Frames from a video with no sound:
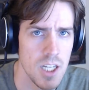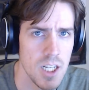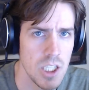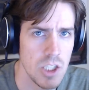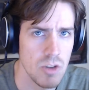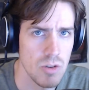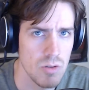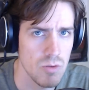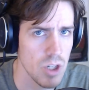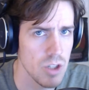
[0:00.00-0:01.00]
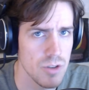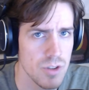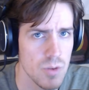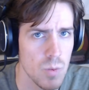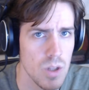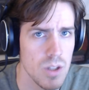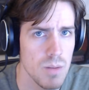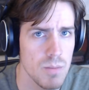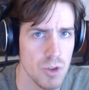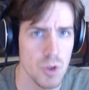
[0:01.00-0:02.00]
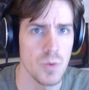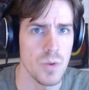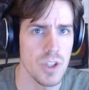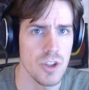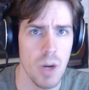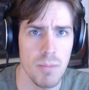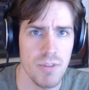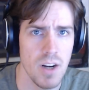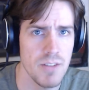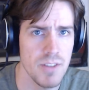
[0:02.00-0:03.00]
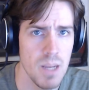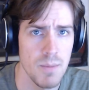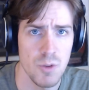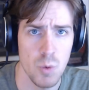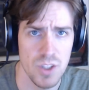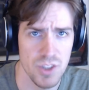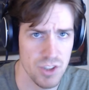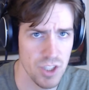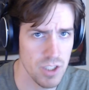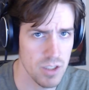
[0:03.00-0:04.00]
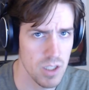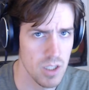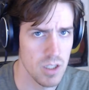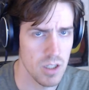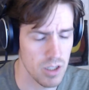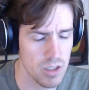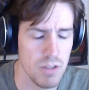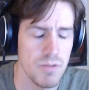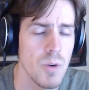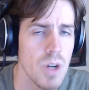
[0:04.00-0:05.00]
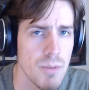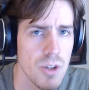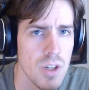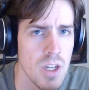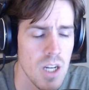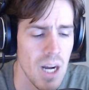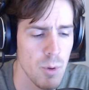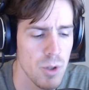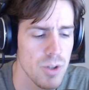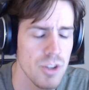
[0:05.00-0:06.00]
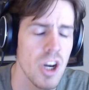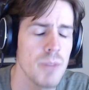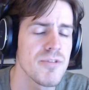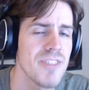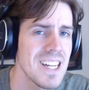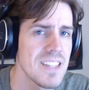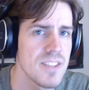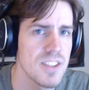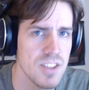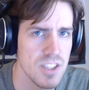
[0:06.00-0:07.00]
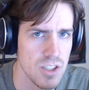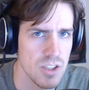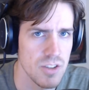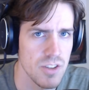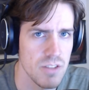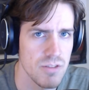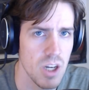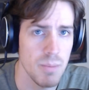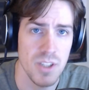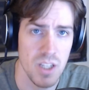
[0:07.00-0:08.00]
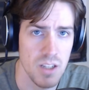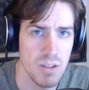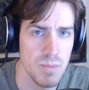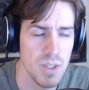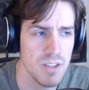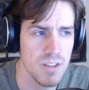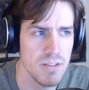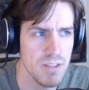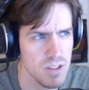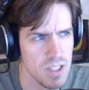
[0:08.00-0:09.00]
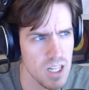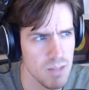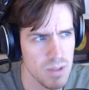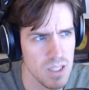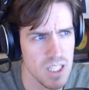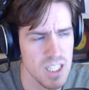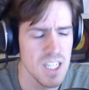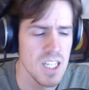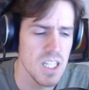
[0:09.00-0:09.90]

Hey, hello Reckoners, and welcome to the top 5 games of 2016, a la Foehamner. I'm only doing top 5 this year instead of top 10 because I felt like I played